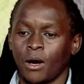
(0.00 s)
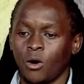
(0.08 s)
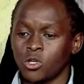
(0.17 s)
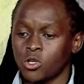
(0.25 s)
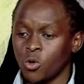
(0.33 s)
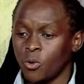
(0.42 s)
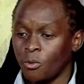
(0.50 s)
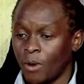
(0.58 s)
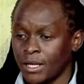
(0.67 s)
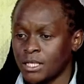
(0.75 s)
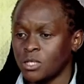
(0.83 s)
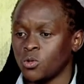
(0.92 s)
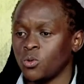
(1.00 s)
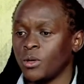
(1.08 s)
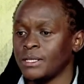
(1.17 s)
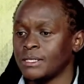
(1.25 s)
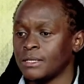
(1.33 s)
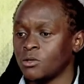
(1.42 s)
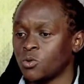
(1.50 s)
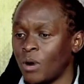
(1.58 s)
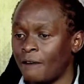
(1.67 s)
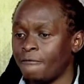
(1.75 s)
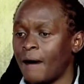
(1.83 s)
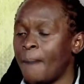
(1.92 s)
also we want to inst to
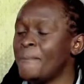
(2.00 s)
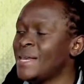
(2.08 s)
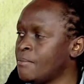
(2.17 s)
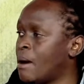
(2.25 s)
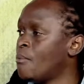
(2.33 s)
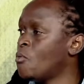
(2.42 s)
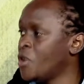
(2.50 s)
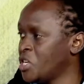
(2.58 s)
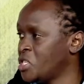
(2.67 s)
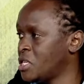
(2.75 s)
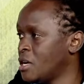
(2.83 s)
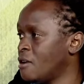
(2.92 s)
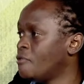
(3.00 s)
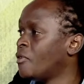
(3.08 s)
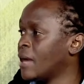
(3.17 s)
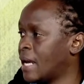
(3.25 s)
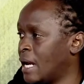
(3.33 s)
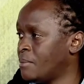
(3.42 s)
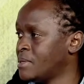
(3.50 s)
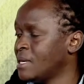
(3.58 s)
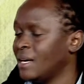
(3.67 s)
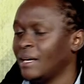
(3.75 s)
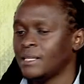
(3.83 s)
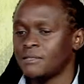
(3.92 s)
have a minimum wage for the clubs.
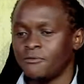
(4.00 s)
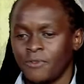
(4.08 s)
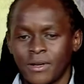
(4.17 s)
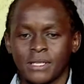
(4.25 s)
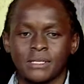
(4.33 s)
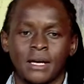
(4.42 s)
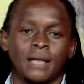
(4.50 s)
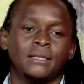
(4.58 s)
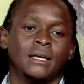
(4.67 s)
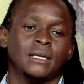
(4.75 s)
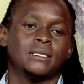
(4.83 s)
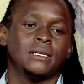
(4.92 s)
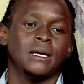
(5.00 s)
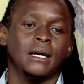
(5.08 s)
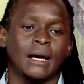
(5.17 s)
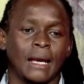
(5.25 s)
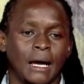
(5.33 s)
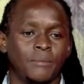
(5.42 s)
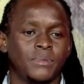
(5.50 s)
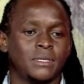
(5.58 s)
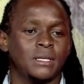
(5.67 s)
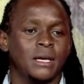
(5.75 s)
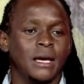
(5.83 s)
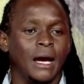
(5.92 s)
It's very sad that
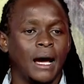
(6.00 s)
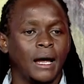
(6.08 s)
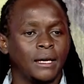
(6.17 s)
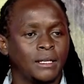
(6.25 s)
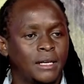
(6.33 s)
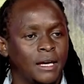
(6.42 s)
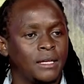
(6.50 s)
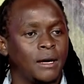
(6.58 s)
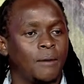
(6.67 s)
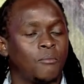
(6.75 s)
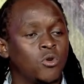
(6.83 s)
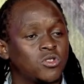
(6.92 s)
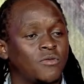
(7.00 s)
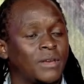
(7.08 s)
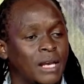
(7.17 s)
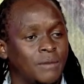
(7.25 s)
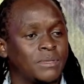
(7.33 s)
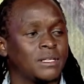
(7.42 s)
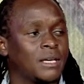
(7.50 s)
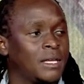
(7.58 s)
clubs ca in Kenya, most of the clubs in